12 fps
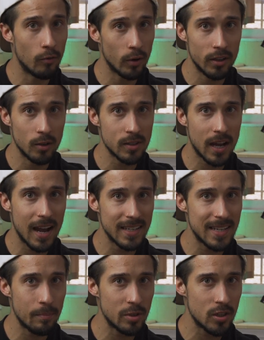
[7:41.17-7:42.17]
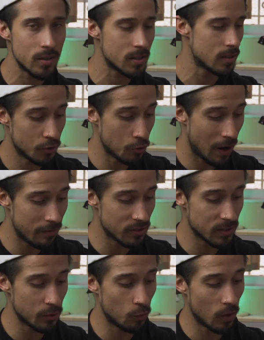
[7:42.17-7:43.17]
avoiding those high temperatures. You
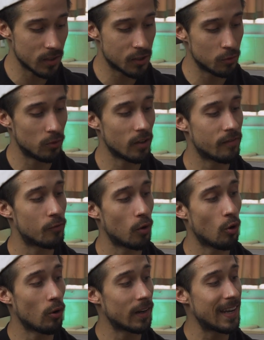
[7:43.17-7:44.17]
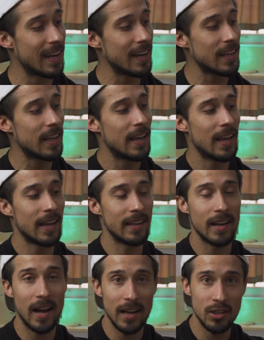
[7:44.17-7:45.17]
obviously want to look for organic
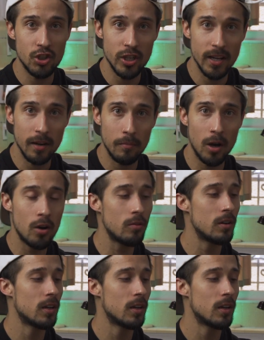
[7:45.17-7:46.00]
and non-GMO.